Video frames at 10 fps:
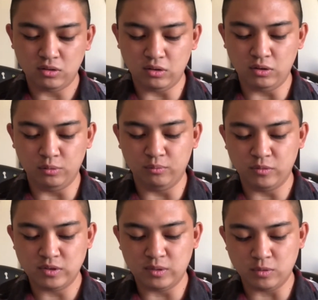you
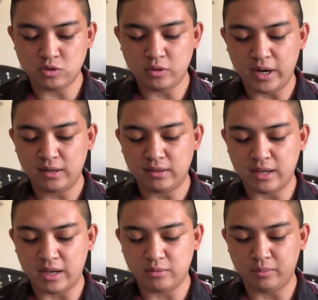subtract
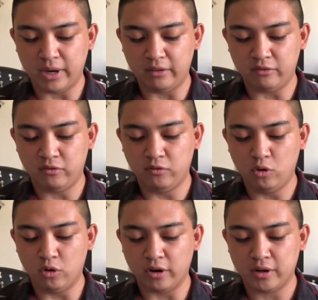that by
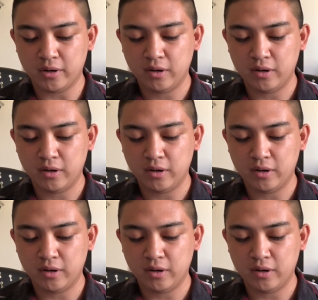4,